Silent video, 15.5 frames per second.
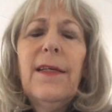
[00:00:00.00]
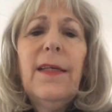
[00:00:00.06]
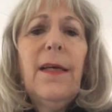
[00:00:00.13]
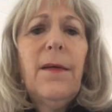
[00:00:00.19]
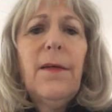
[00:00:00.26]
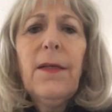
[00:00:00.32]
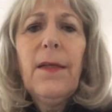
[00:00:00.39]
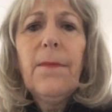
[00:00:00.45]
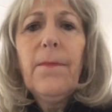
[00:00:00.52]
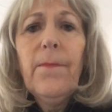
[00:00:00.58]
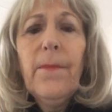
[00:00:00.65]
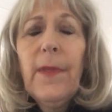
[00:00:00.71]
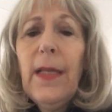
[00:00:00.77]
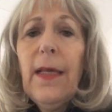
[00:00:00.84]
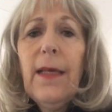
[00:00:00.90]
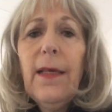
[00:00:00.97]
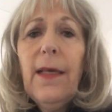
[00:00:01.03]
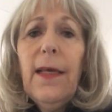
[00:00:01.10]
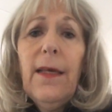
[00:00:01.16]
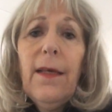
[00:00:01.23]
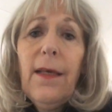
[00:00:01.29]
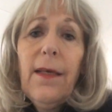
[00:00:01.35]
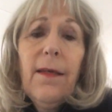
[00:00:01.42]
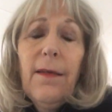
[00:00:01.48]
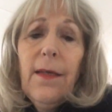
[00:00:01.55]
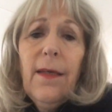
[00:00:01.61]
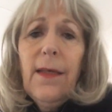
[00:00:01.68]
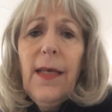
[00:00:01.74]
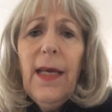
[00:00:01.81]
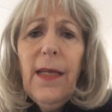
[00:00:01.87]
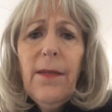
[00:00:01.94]
yeah,
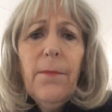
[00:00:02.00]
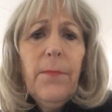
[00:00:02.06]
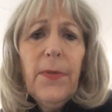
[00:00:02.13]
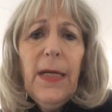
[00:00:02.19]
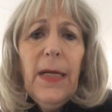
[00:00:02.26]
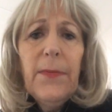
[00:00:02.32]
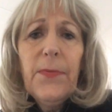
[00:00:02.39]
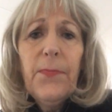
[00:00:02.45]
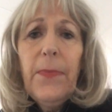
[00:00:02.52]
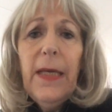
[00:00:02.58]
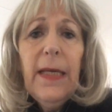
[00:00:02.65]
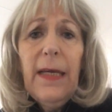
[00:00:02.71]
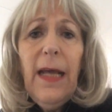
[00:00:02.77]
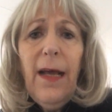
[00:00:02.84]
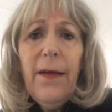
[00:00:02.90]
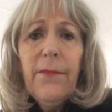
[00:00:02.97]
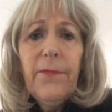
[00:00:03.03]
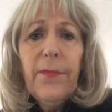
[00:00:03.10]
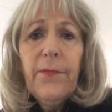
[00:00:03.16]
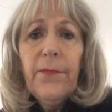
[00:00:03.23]
it can perhaps be enough.